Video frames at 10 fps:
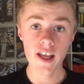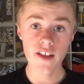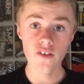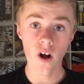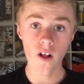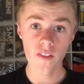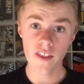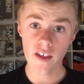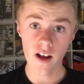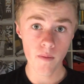It's got
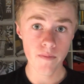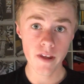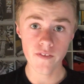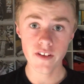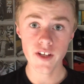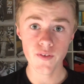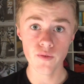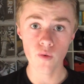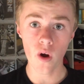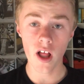a bit of a
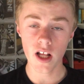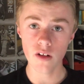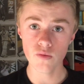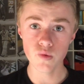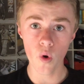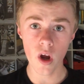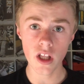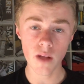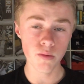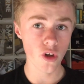different, like a
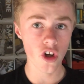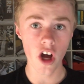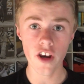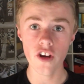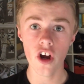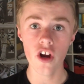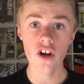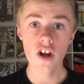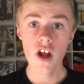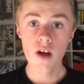royal blue, I don't know,
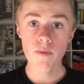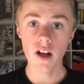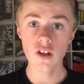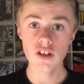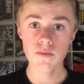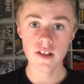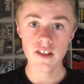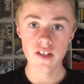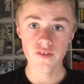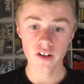but it looks a bit
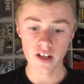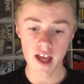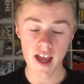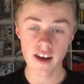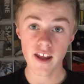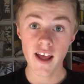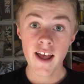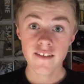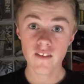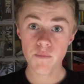different, and
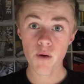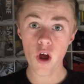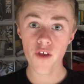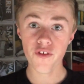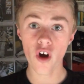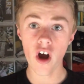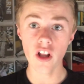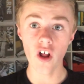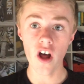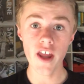it's got the Perth
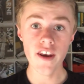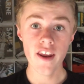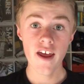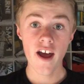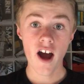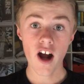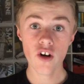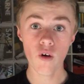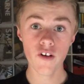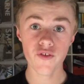skyline
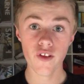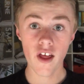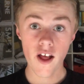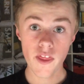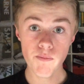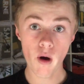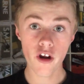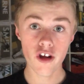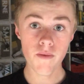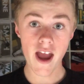across the
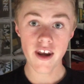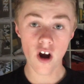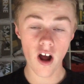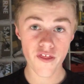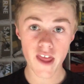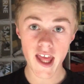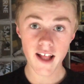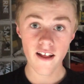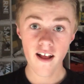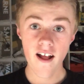bottom, and I think
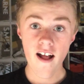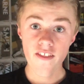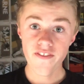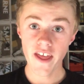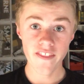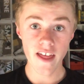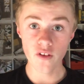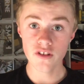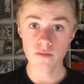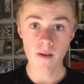that
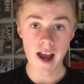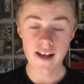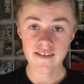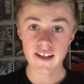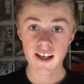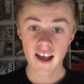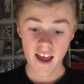looks amazing.